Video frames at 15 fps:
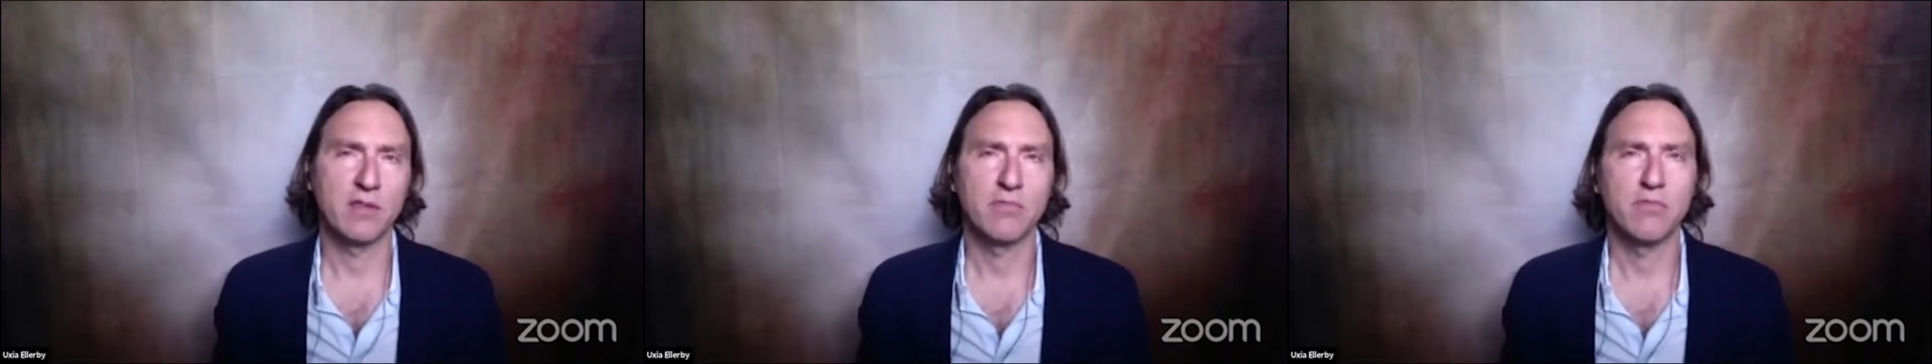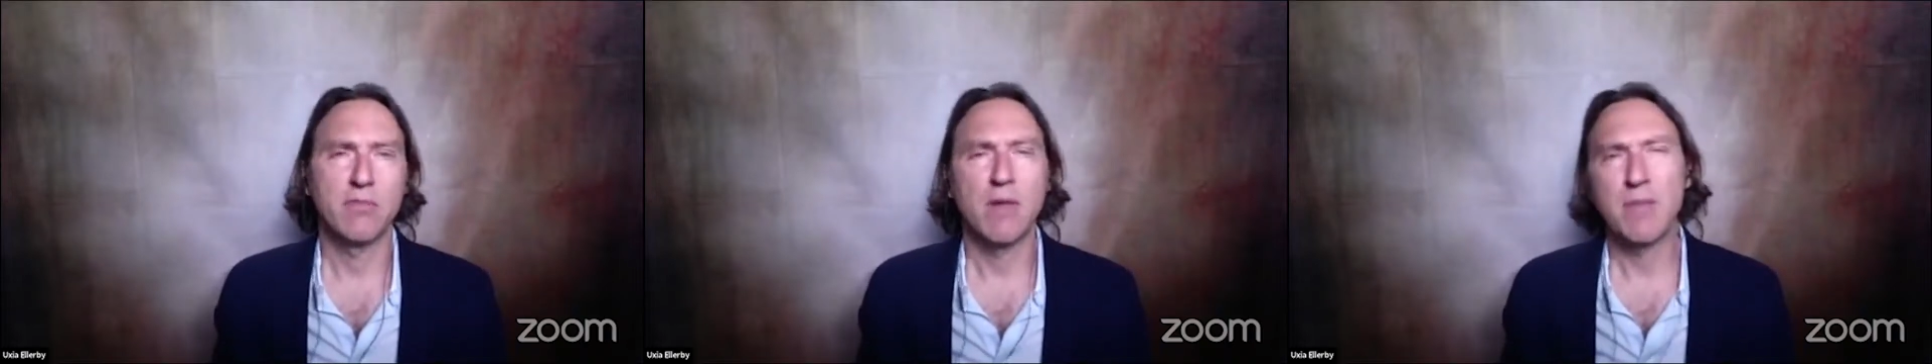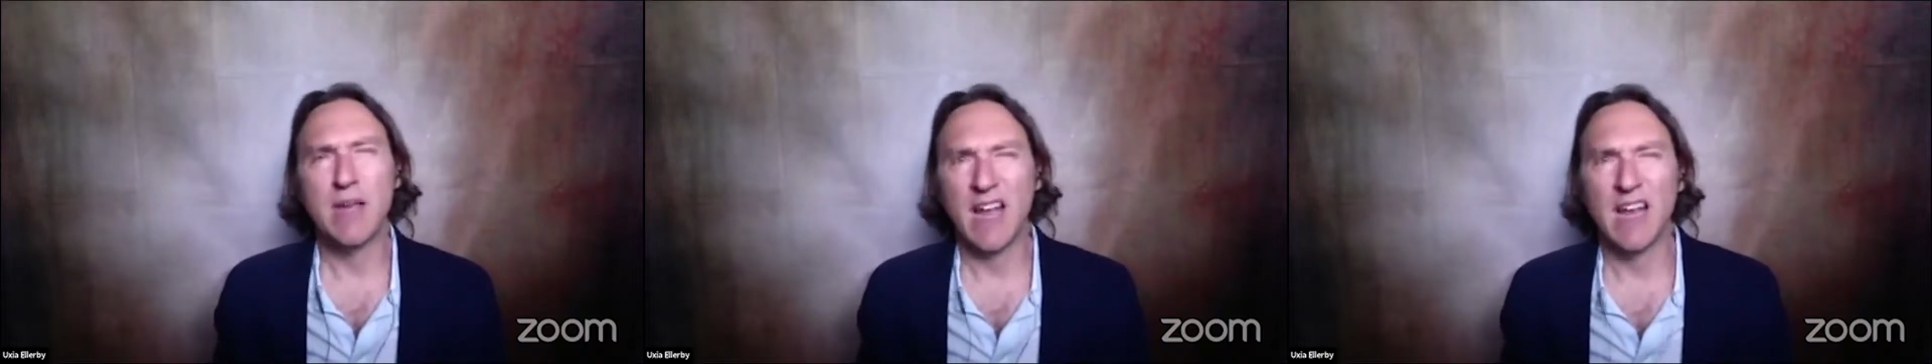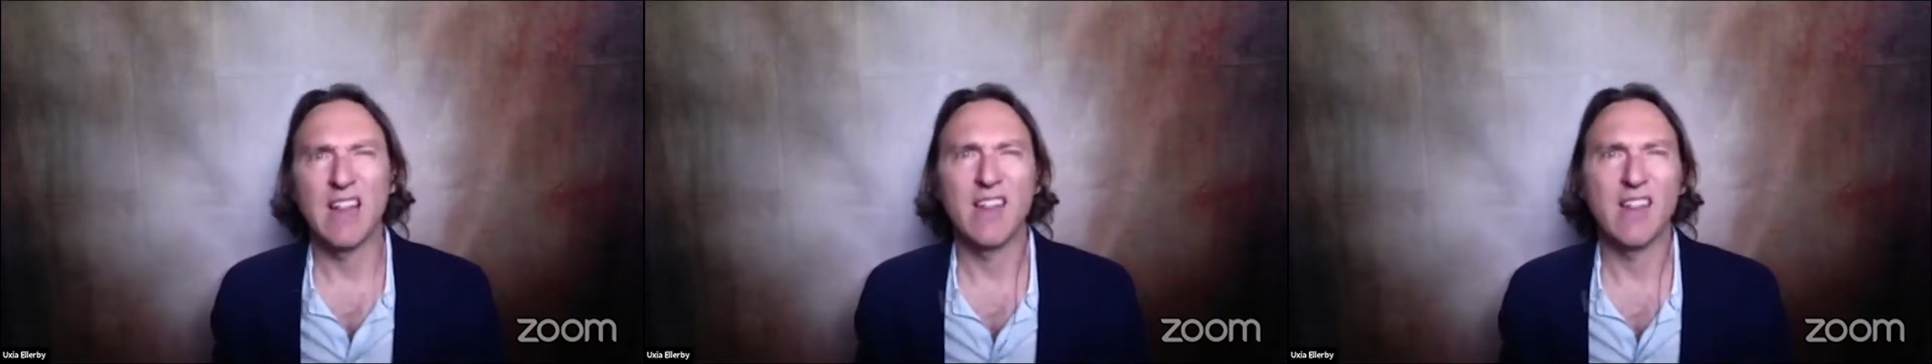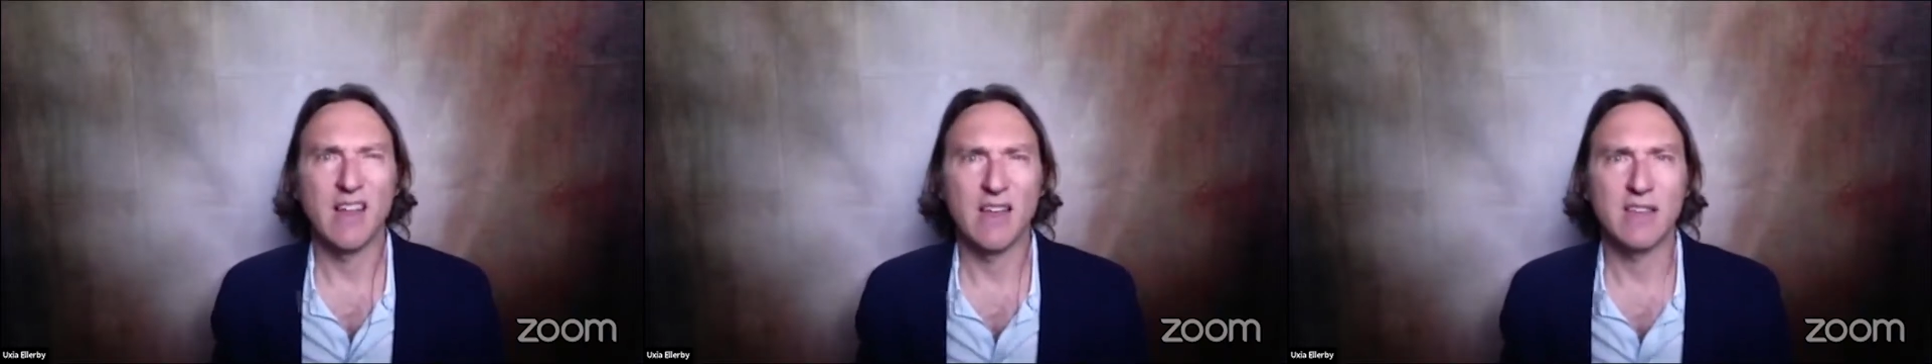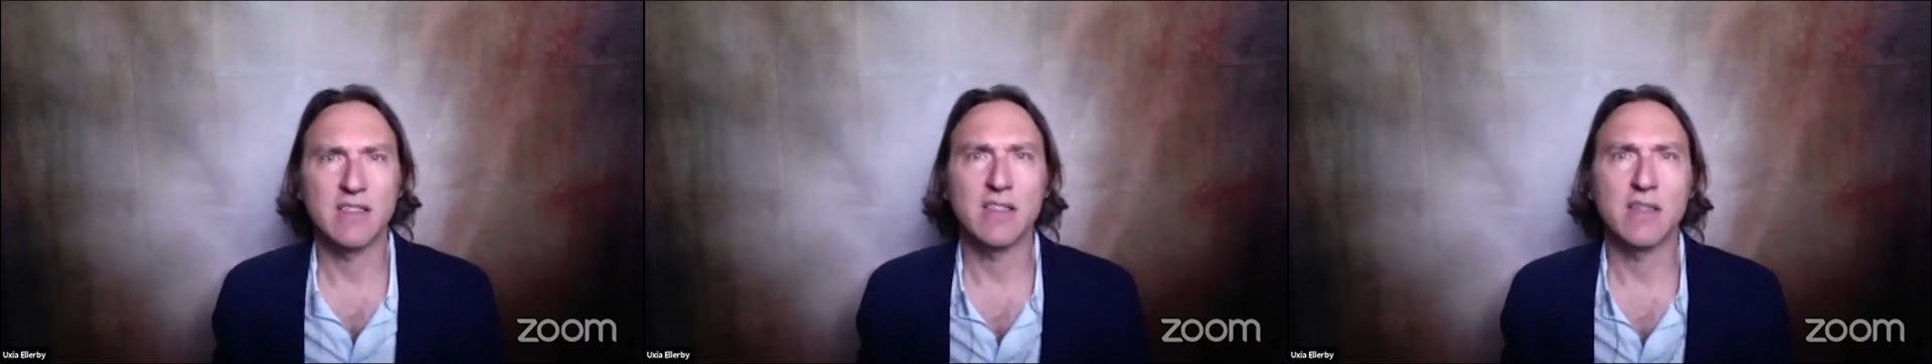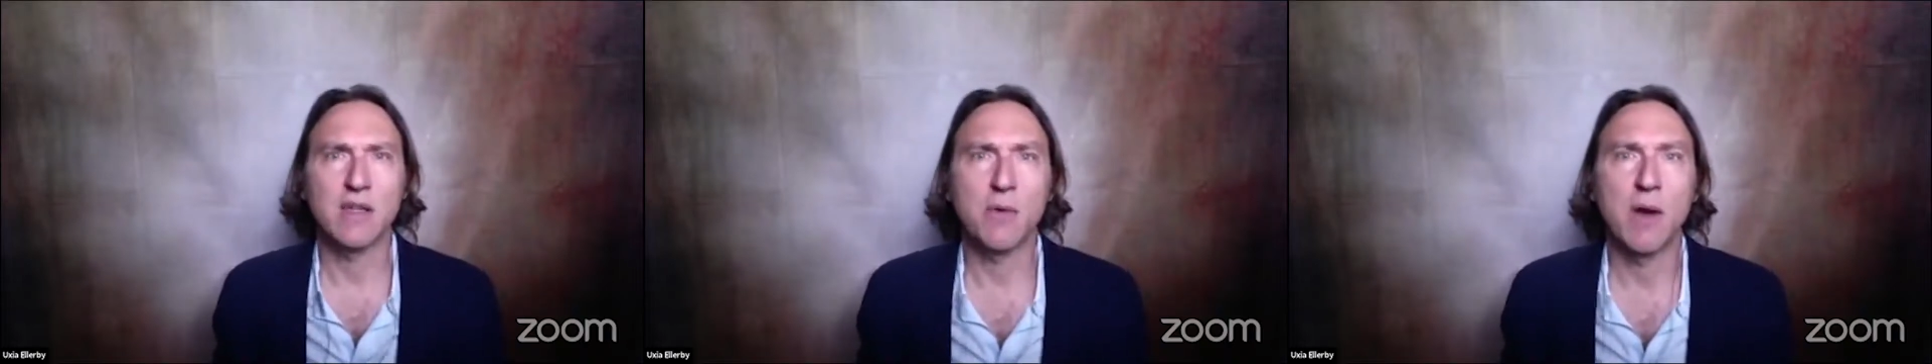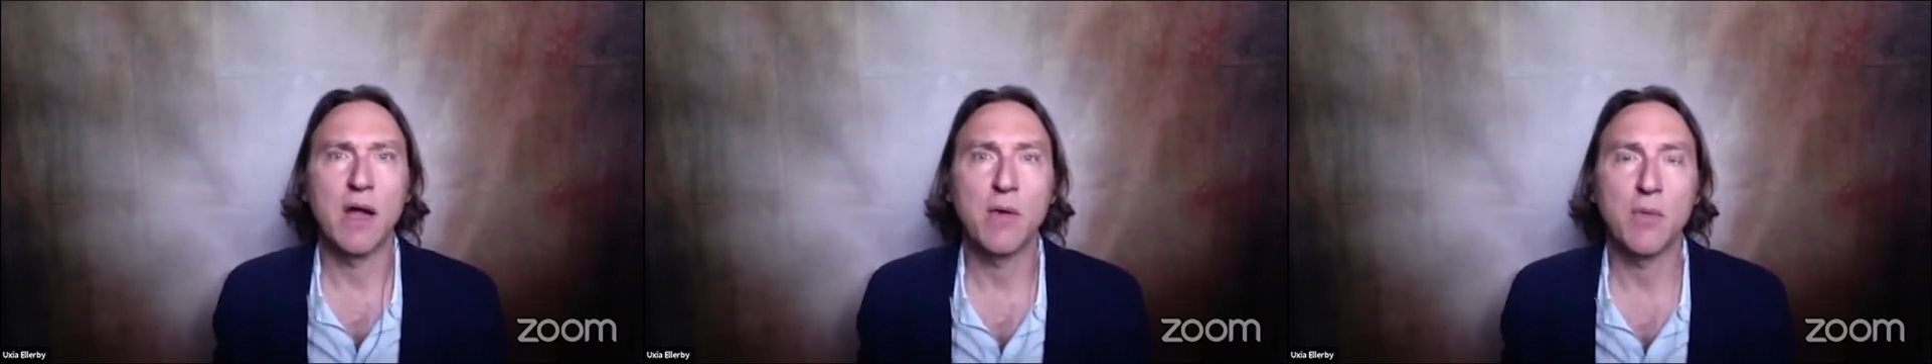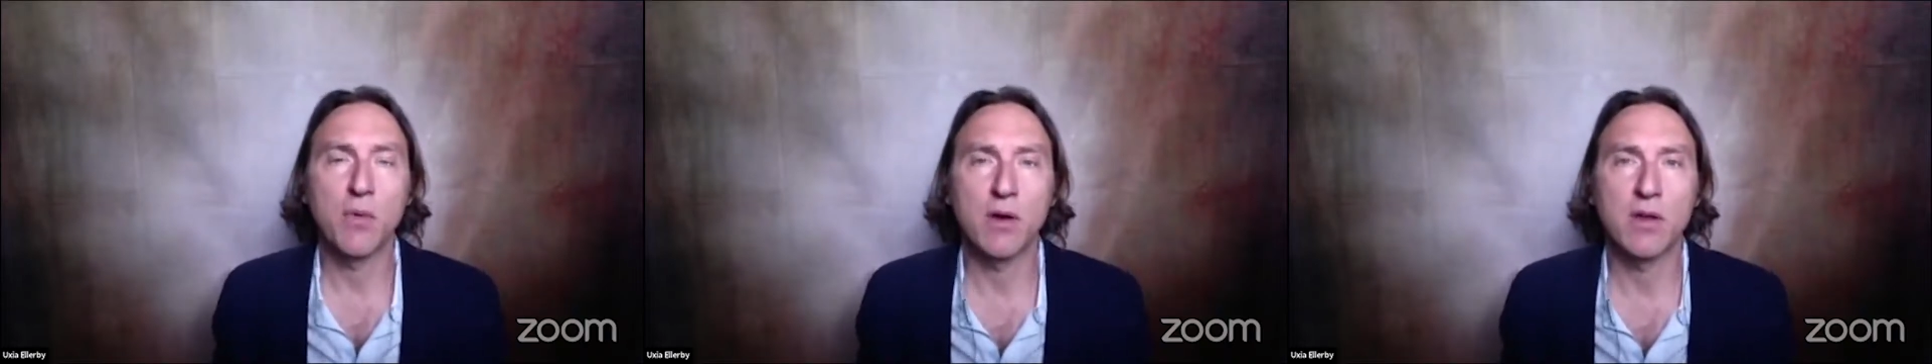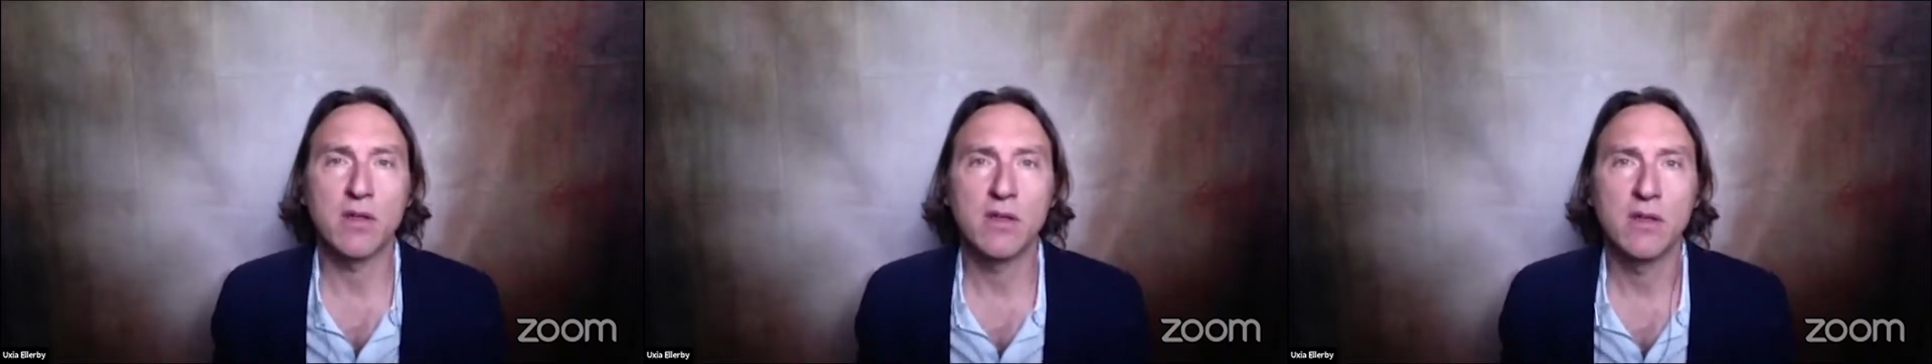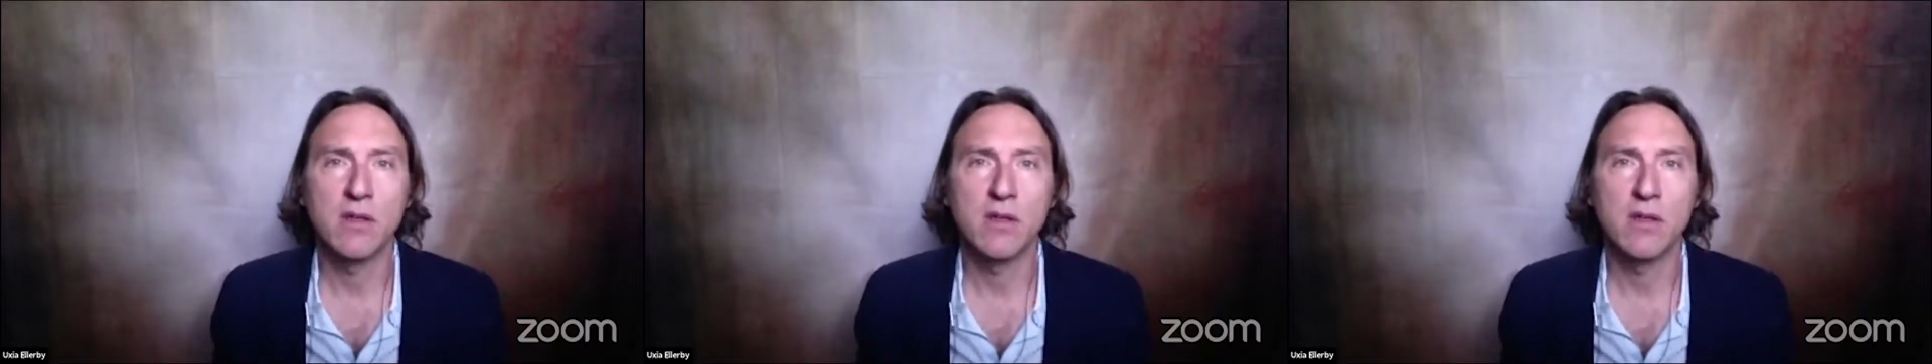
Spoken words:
Maybe anything isn't the right word.